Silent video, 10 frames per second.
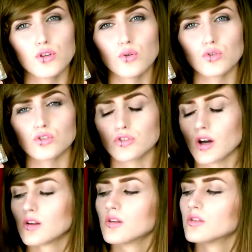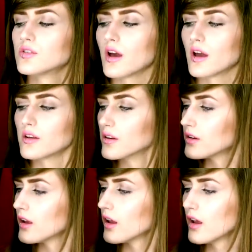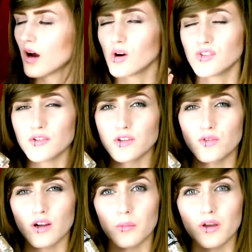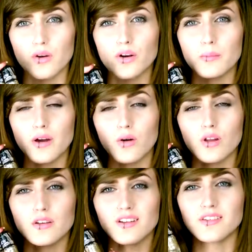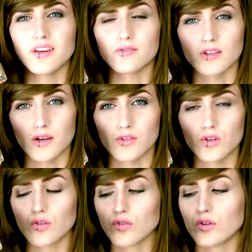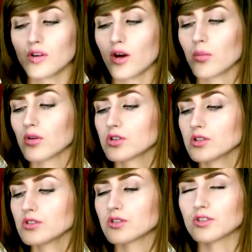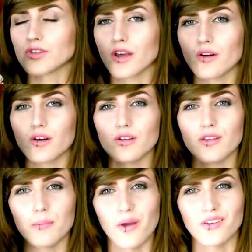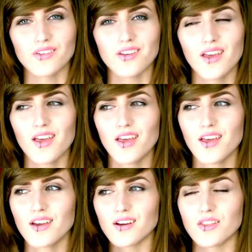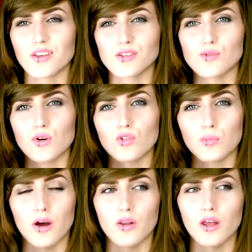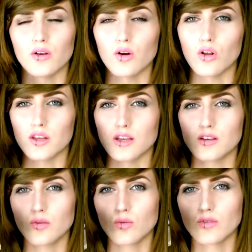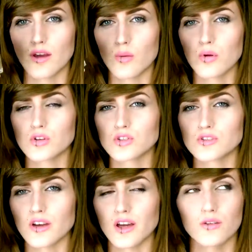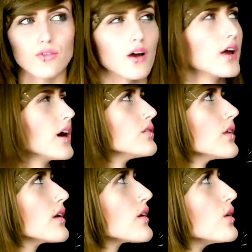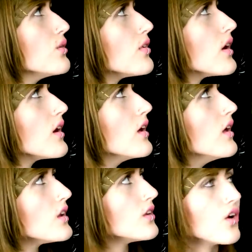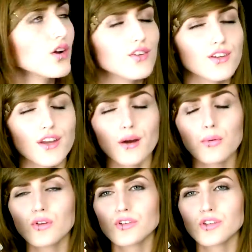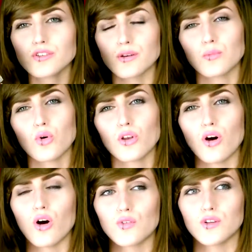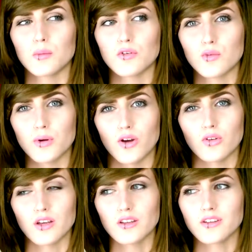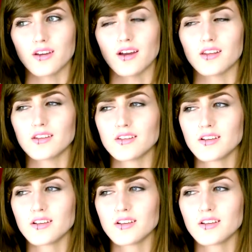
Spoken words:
gorgeous colours, and I definitely recommend going in Poundland and definitely having a look through the nail polishes, because they are kind of like the best kind of things I've ever got for Poundland are the nail polishes I have. I have like over 90 nail polishes, and more than half of them are from Poundland, and